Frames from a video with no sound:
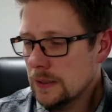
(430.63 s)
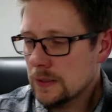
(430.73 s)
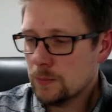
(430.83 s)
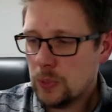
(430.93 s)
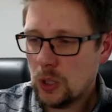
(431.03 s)

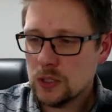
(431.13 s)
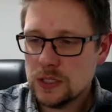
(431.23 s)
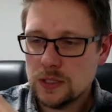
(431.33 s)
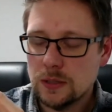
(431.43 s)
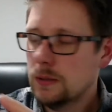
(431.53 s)
Because
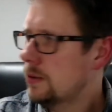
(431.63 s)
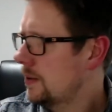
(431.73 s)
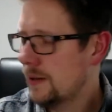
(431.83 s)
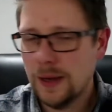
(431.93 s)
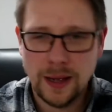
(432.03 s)
he's...
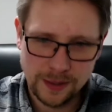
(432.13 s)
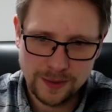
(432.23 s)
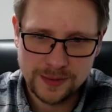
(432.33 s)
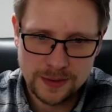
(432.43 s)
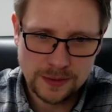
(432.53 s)
I'm gonna have
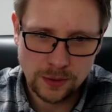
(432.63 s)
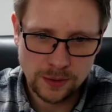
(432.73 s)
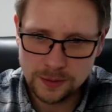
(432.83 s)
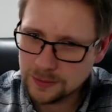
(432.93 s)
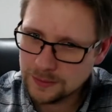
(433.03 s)
to get the dog,
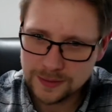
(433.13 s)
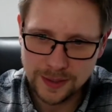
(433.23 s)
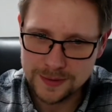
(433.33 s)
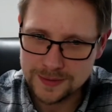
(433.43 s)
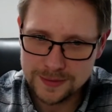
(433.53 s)

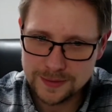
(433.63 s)
guys.